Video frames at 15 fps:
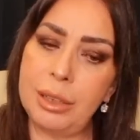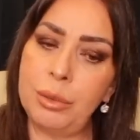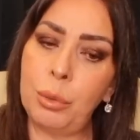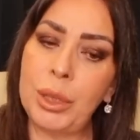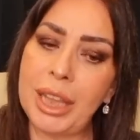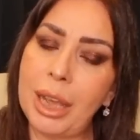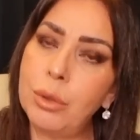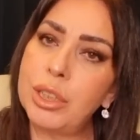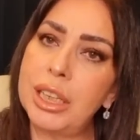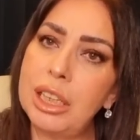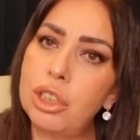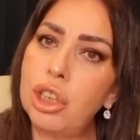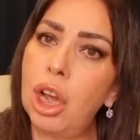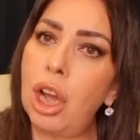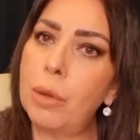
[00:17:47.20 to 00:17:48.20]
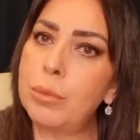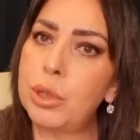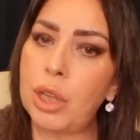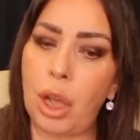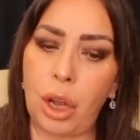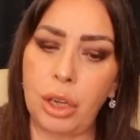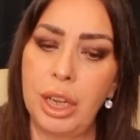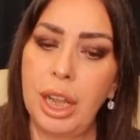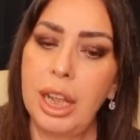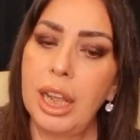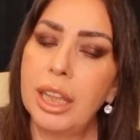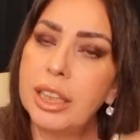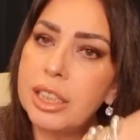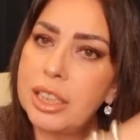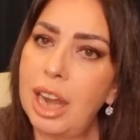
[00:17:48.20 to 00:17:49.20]
without any charms on,
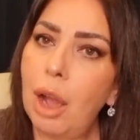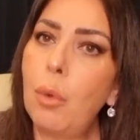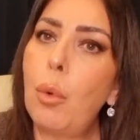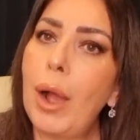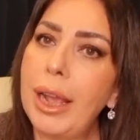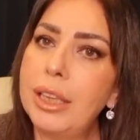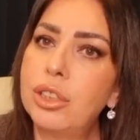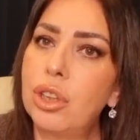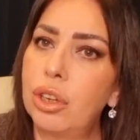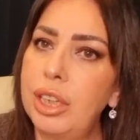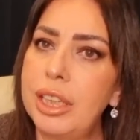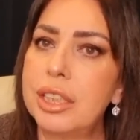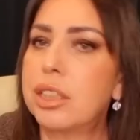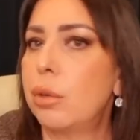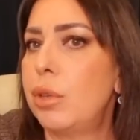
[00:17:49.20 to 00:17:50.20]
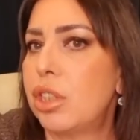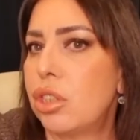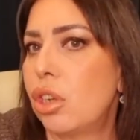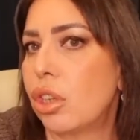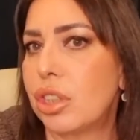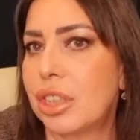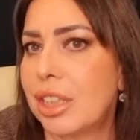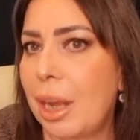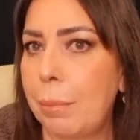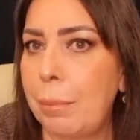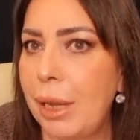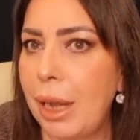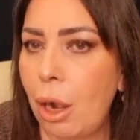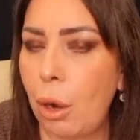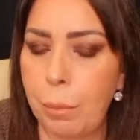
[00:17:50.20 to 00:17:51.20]
there's no weight on it. So it's not
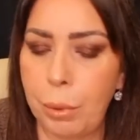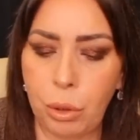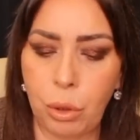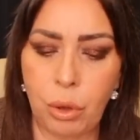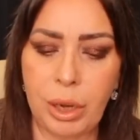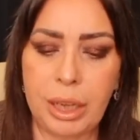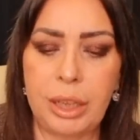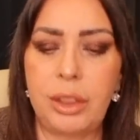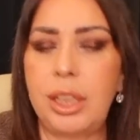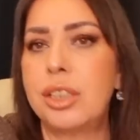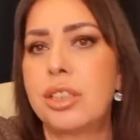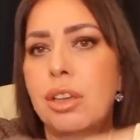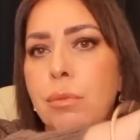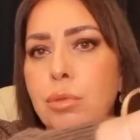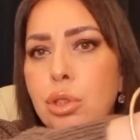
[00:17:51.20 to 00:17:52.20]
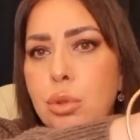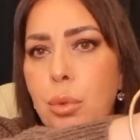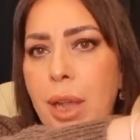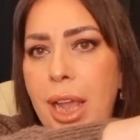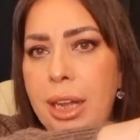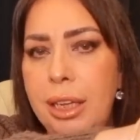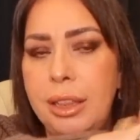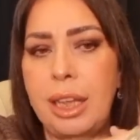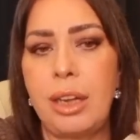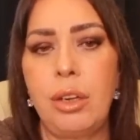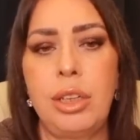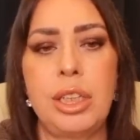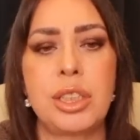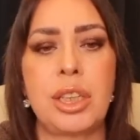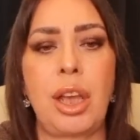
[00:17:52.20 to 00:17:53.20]
snapping open or anything. So I'm just wearing that
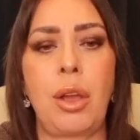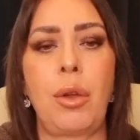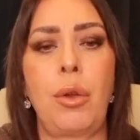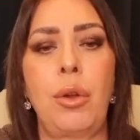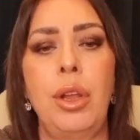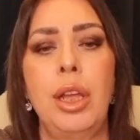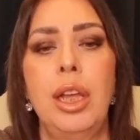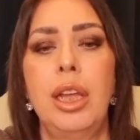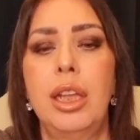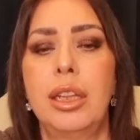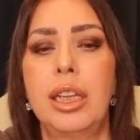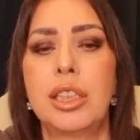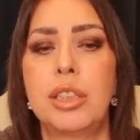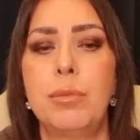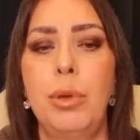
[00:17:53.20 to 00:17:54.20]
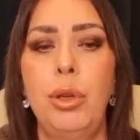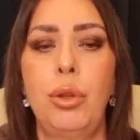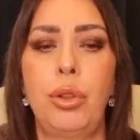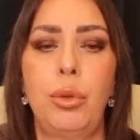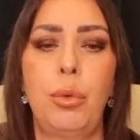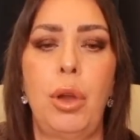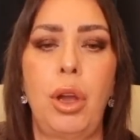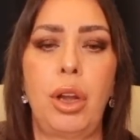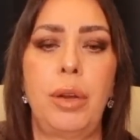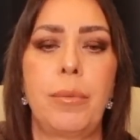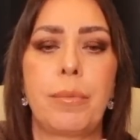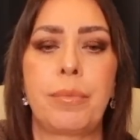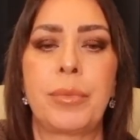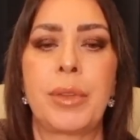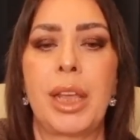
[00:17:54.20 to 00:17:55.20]
on its own. That's my other one.
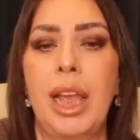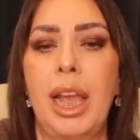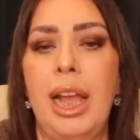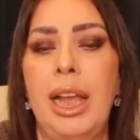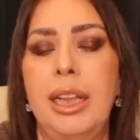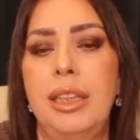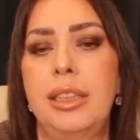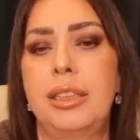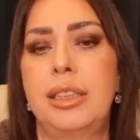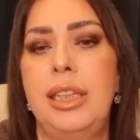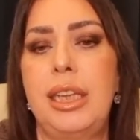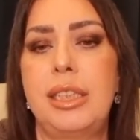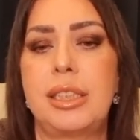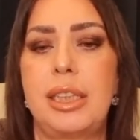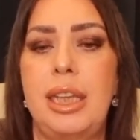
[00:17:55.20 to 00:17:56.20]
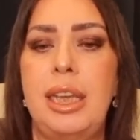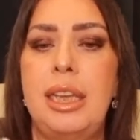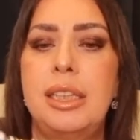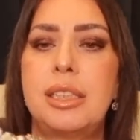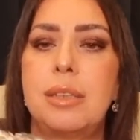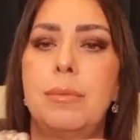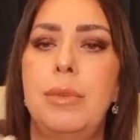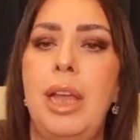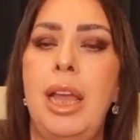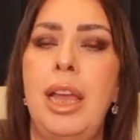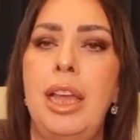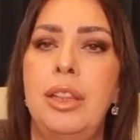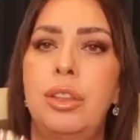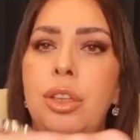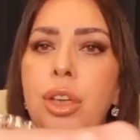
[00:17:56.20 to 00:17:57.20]
And this is
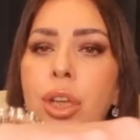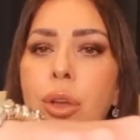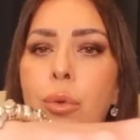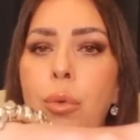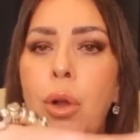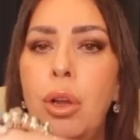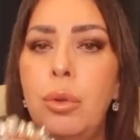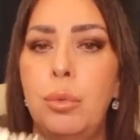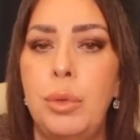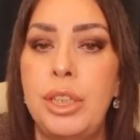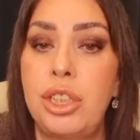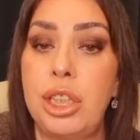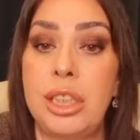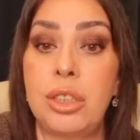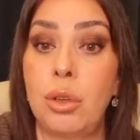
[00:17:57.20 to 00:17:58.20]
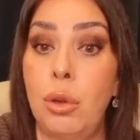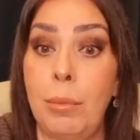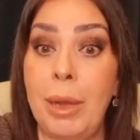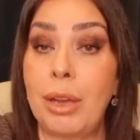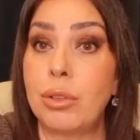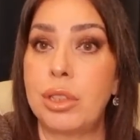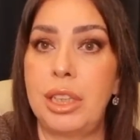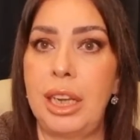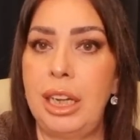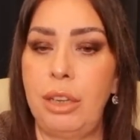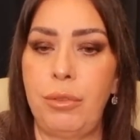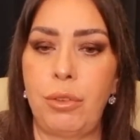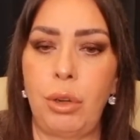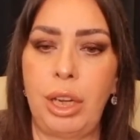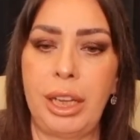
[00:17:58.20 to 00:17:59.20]
the new one, which is almost nearly
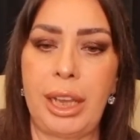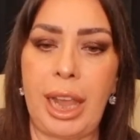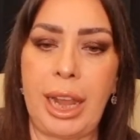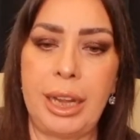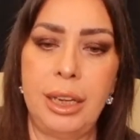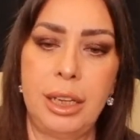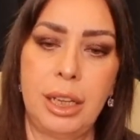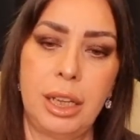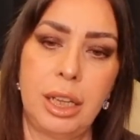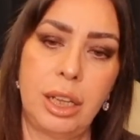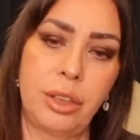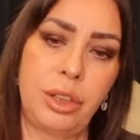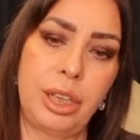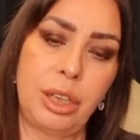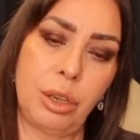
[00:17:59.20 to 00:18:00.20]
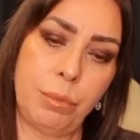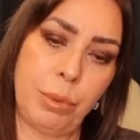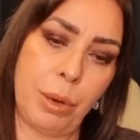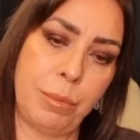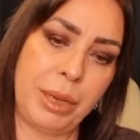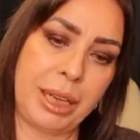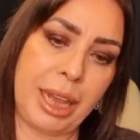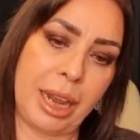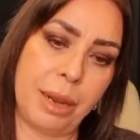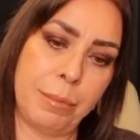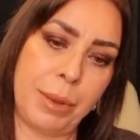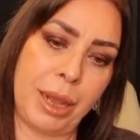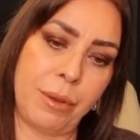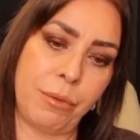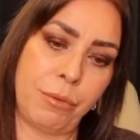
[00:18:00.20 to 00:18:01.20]
full again. I think I'd probably get
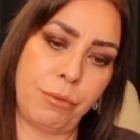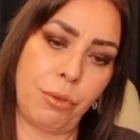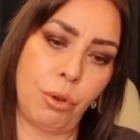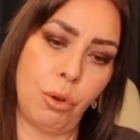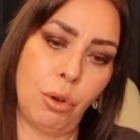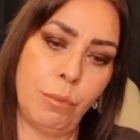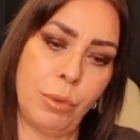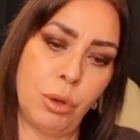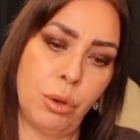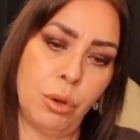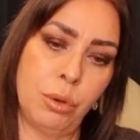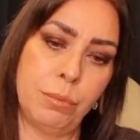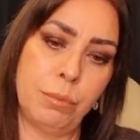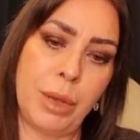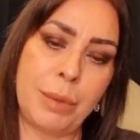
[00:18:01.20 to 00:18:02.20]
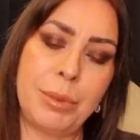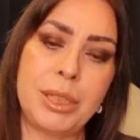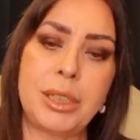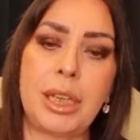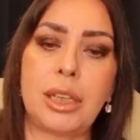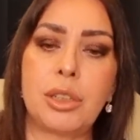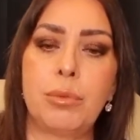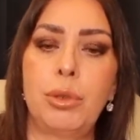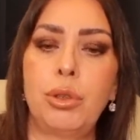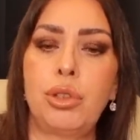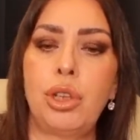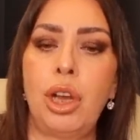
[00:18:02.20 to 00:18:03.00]
about four more, maybe six more